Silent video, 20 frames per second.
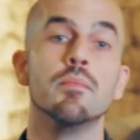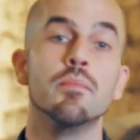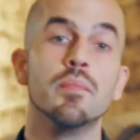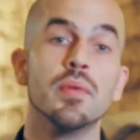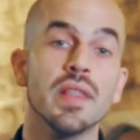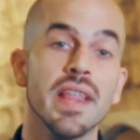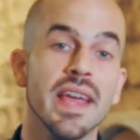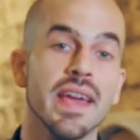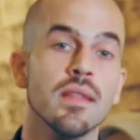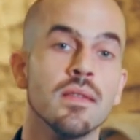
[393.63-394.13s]

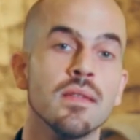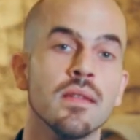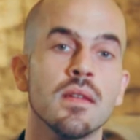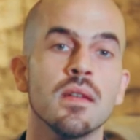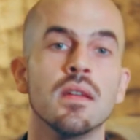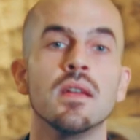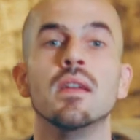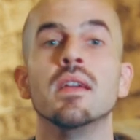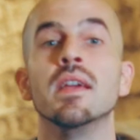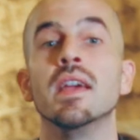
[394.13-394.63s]
plant
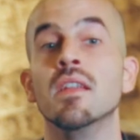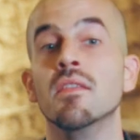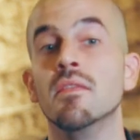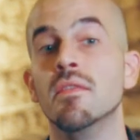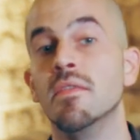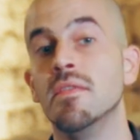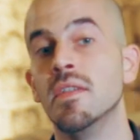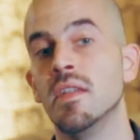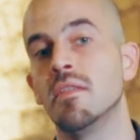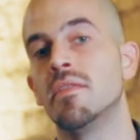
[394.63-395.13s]
it, and
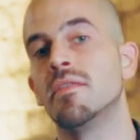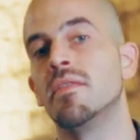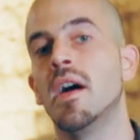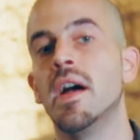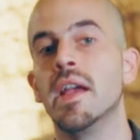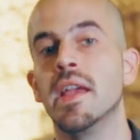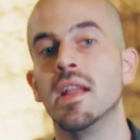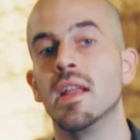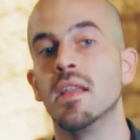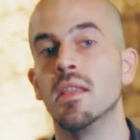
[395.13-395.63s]

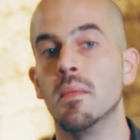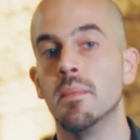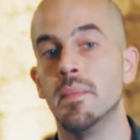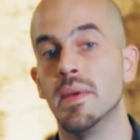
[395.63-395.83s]
vinify it in the